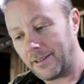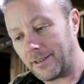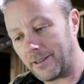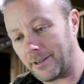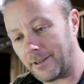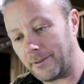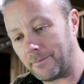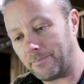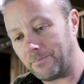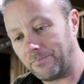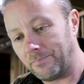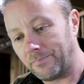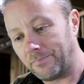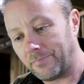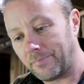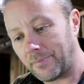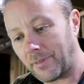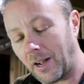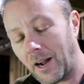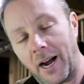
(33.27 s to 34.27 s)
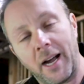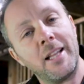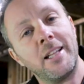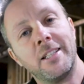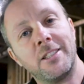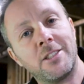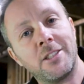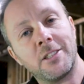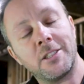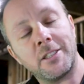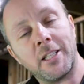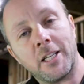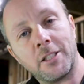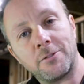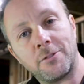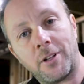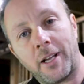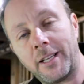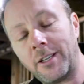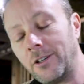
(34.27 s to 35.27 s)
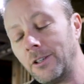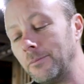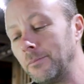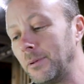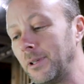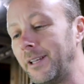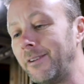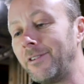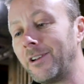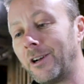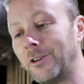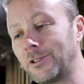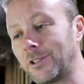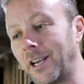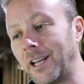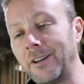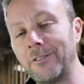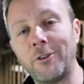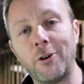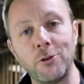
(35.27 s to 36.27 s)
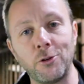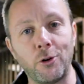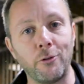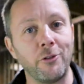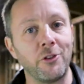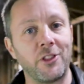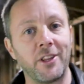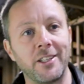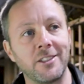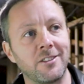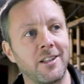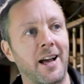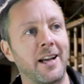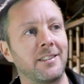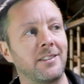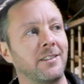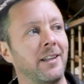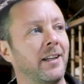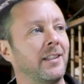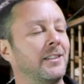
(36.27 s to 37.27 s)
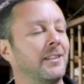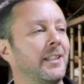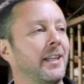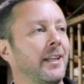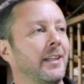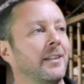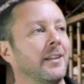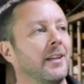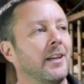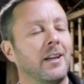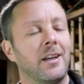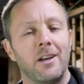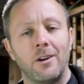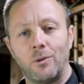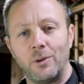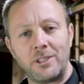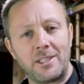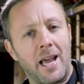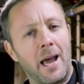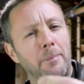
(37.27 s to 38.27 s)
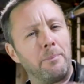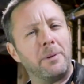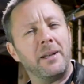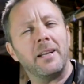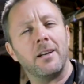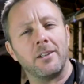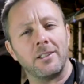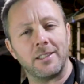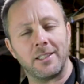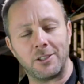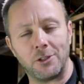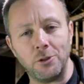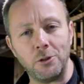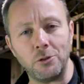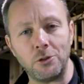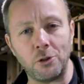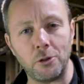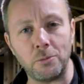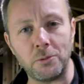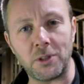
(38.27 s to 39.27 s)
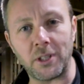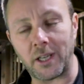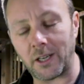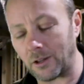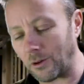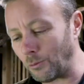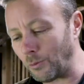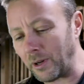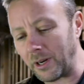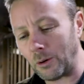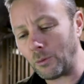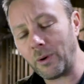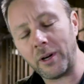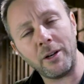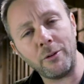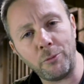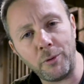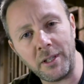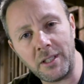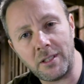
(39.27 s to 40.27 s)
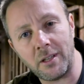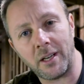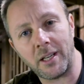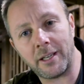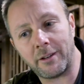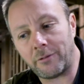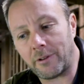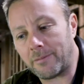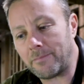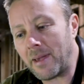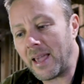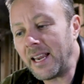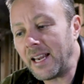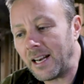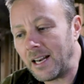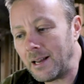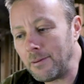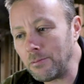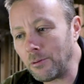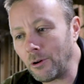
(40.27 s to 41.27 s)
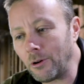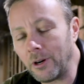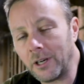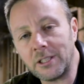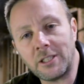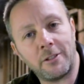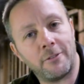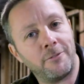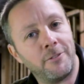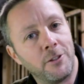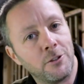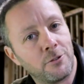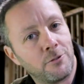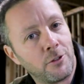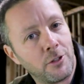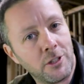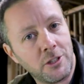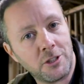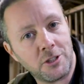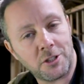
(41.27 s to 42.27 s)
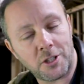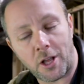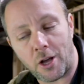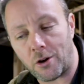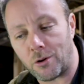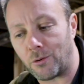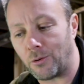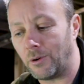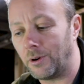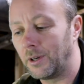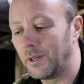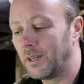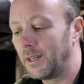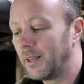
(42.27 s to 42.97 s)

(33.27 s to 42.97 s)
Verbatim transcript: Um, highly successful. I couldn't believe it. I was kind of going over things last night seeing what's happening on this YouTube channel. What, what have we done? Have we made any progress? It feels very slow.